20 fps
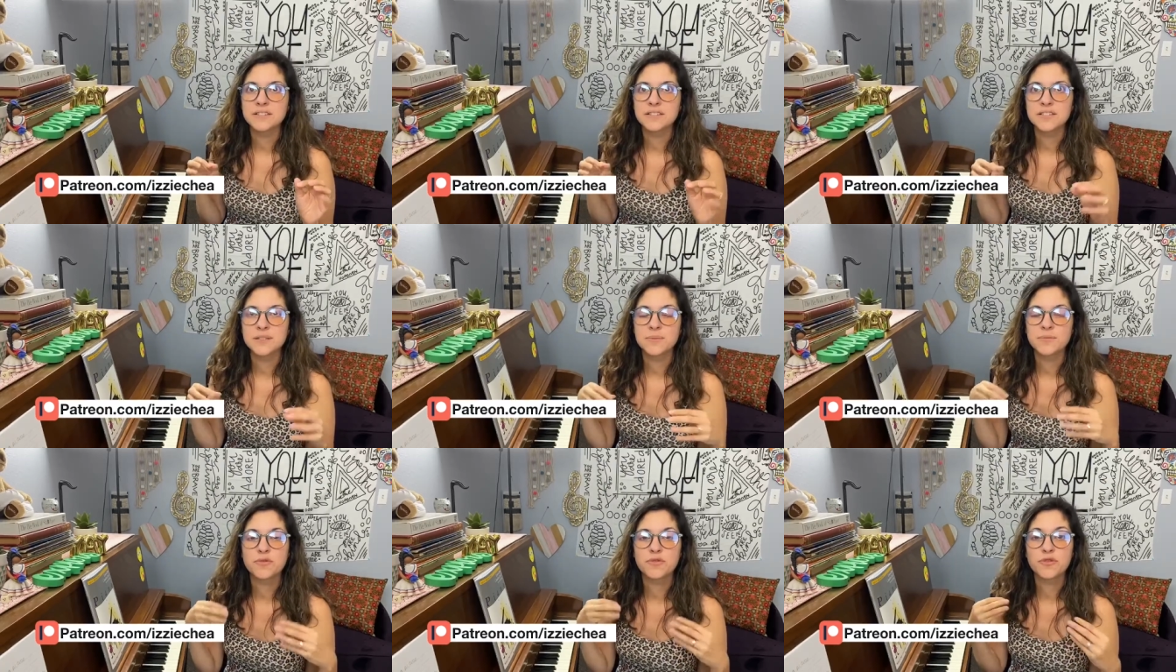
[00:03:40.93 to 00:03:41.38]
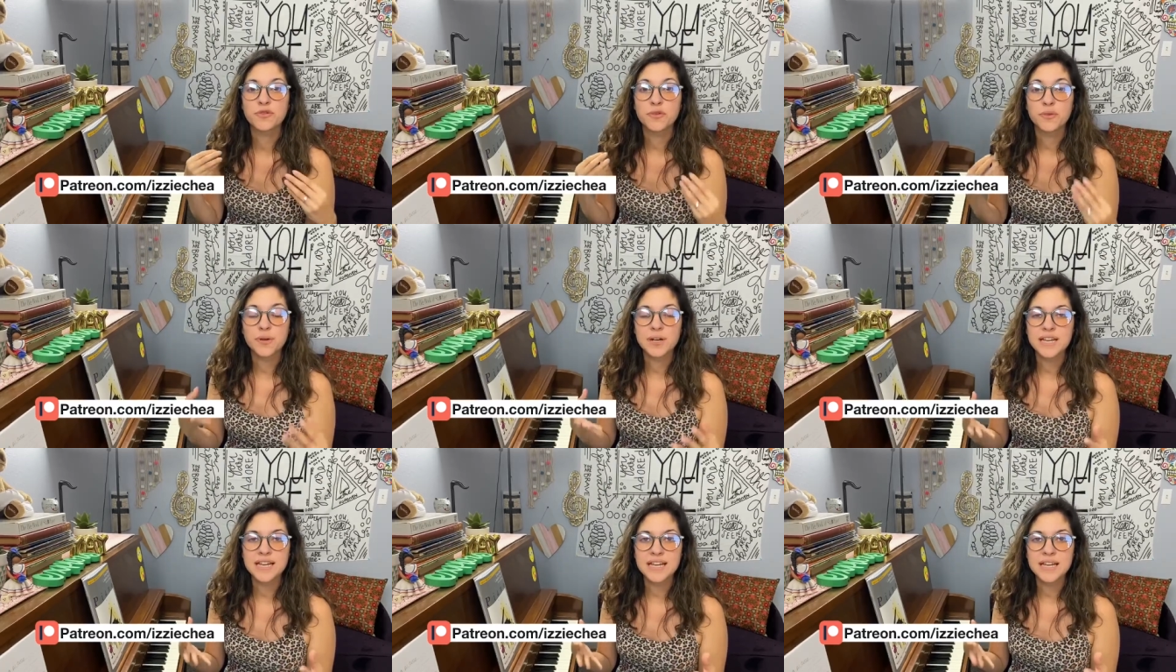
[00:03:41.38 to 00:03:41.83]
some
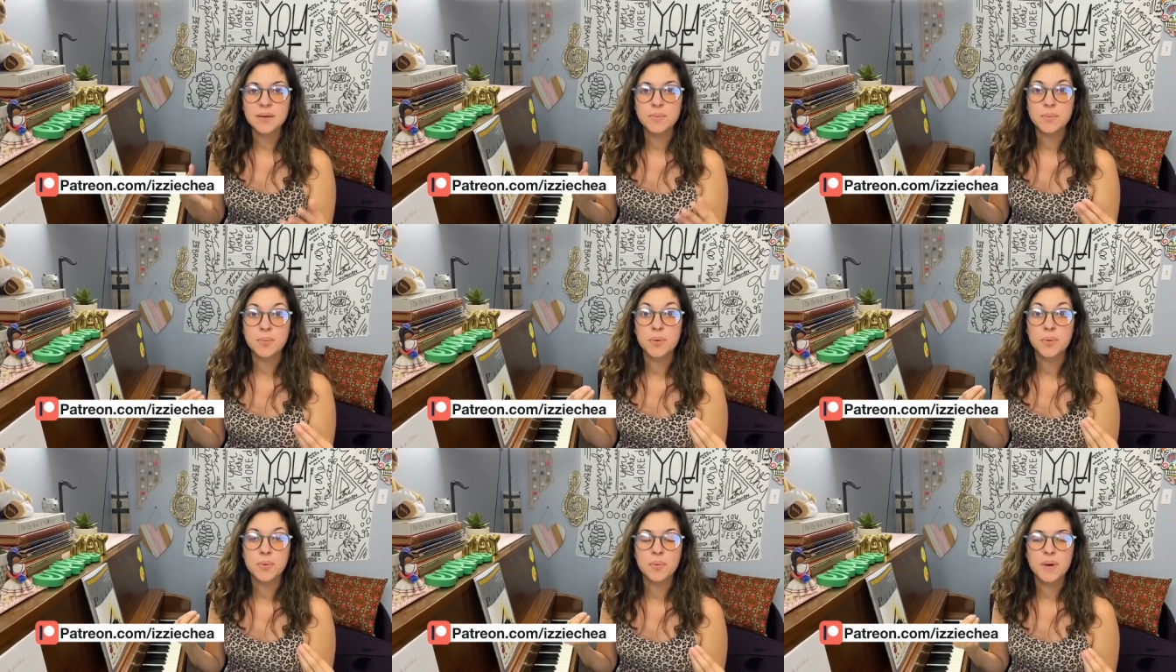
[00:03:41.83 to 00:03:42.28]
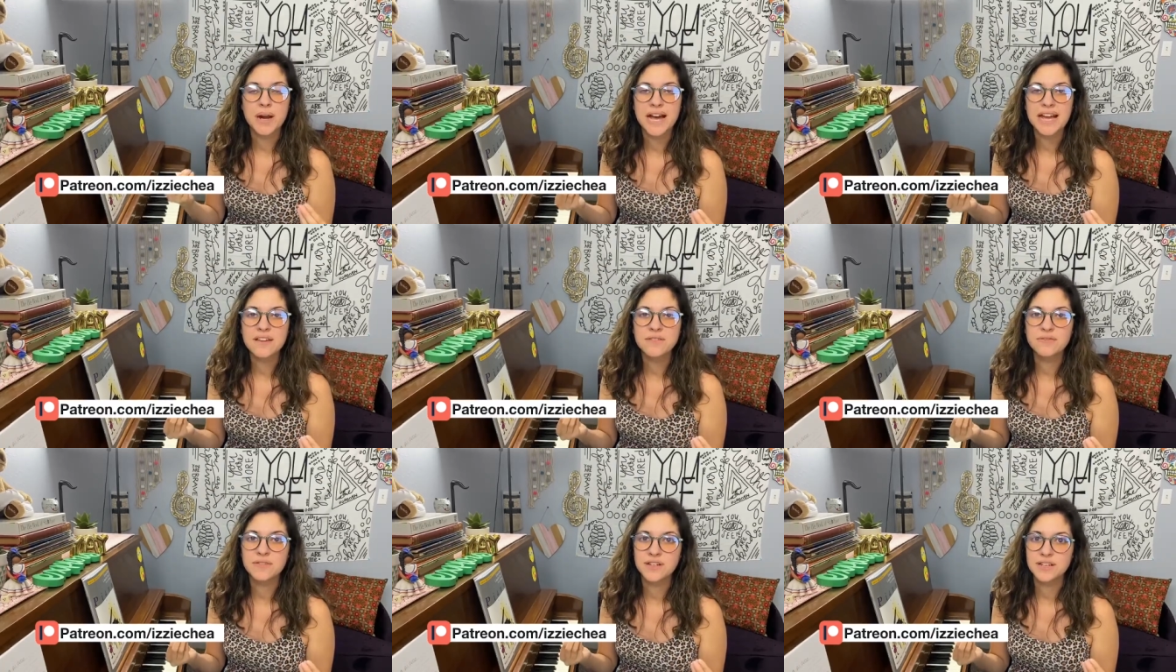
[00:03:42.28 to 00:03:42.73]
free
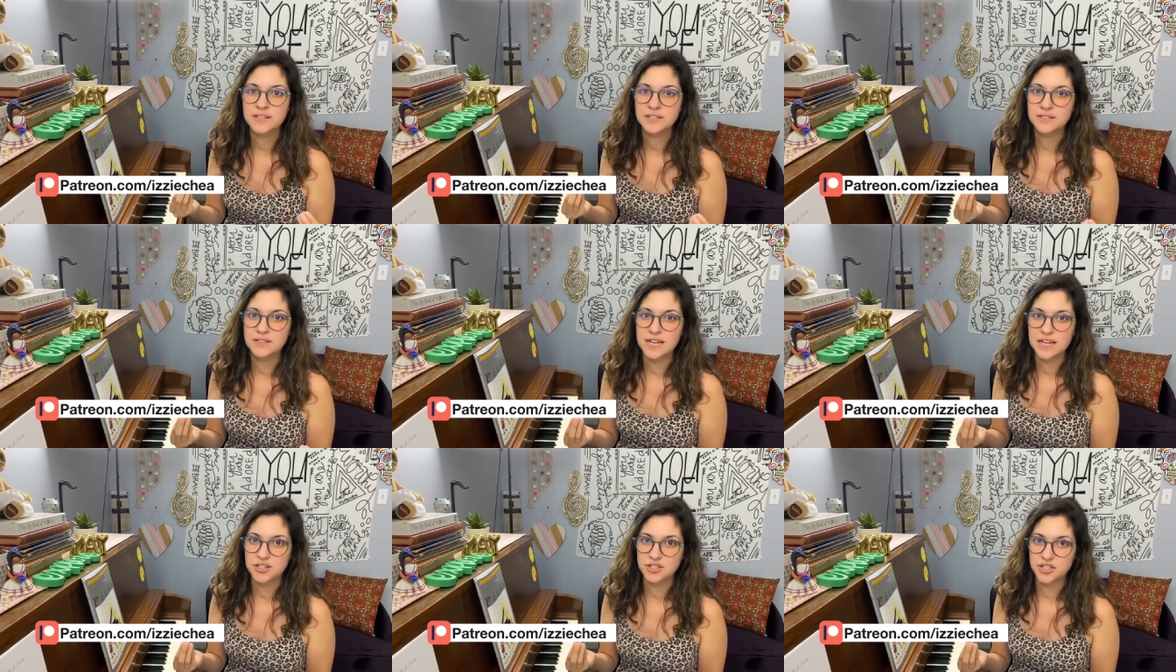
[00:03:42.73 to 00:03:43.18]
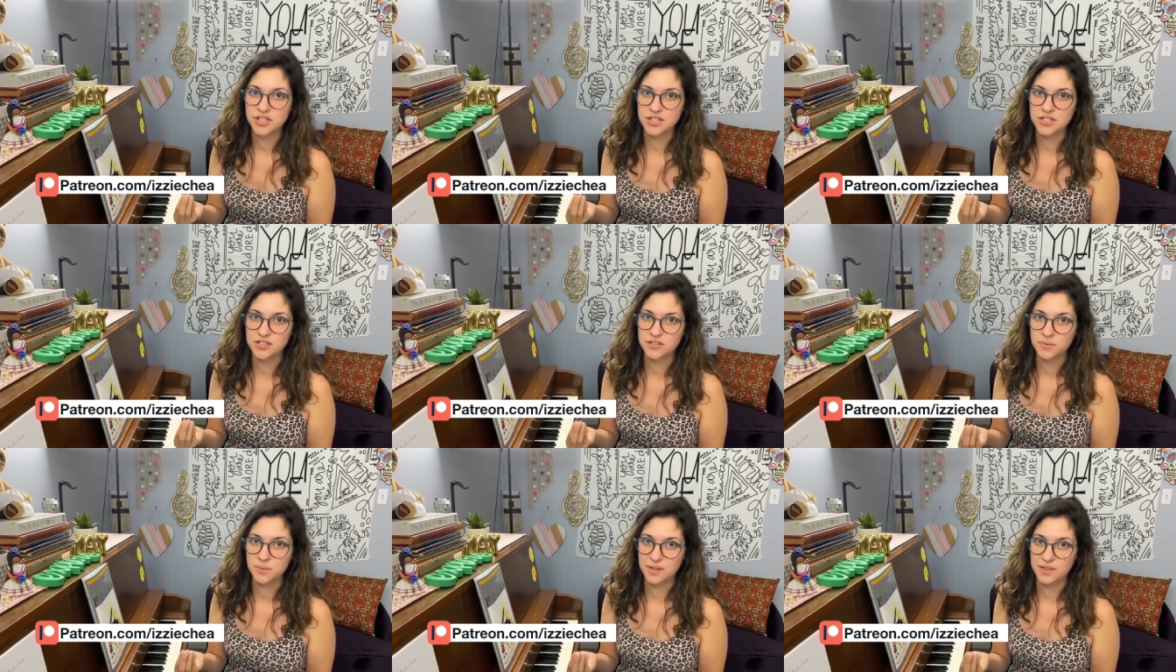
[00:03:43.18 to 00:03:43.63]
private
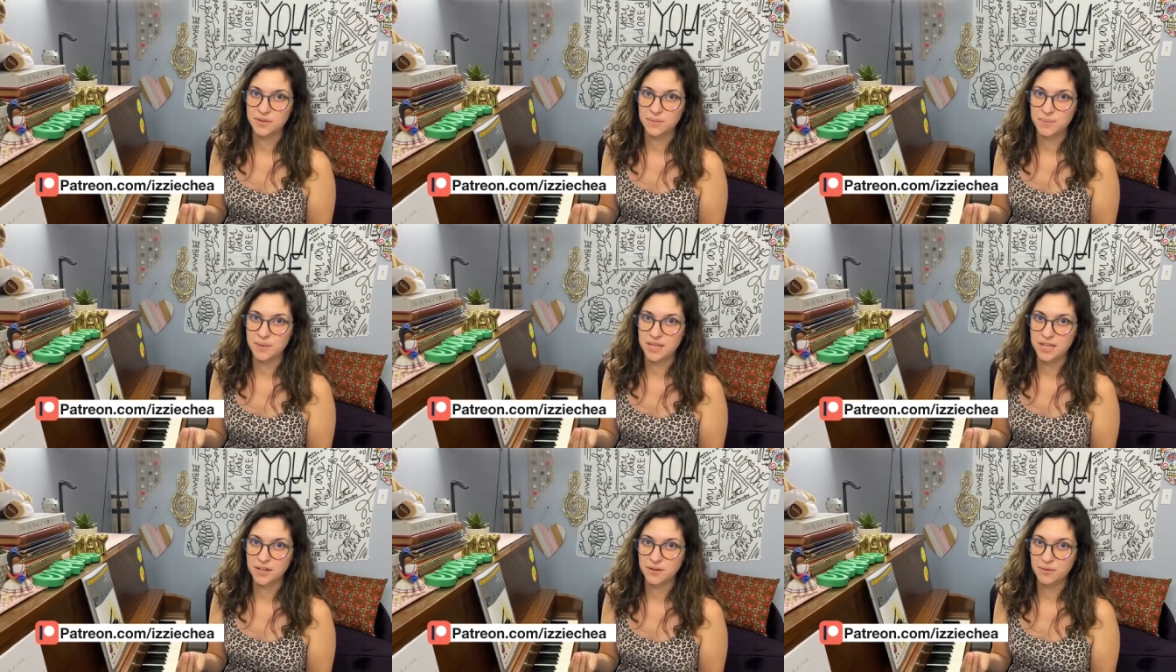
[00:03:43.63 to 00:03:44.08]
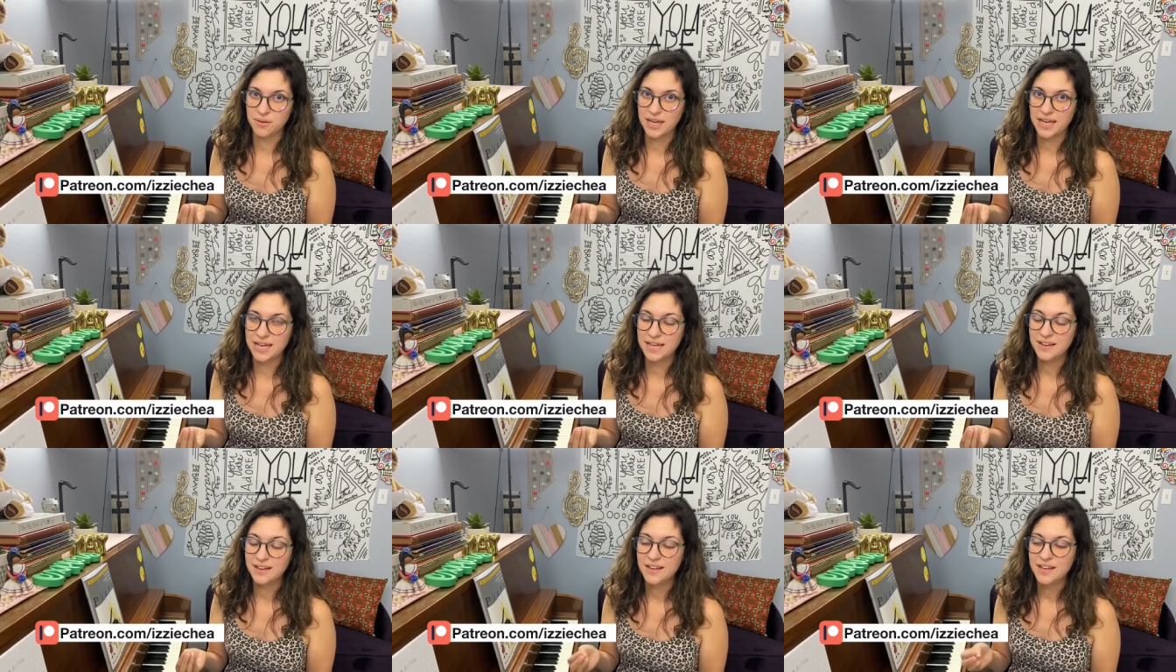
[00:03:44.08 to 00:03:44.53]
sessions with me,
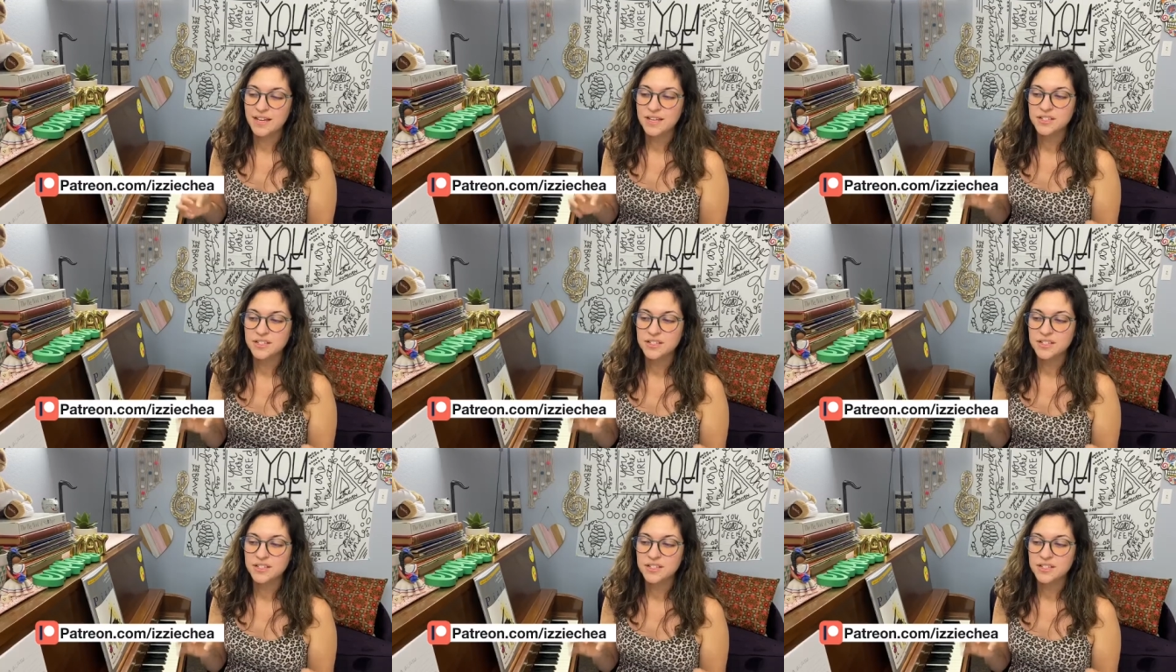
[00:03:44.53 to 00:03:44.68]
okay?